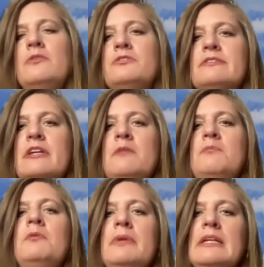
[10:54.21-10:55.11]
just
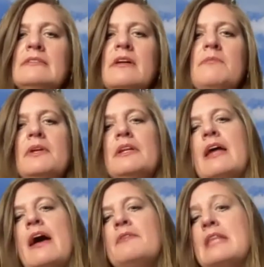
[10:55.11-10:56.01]
implementing something and having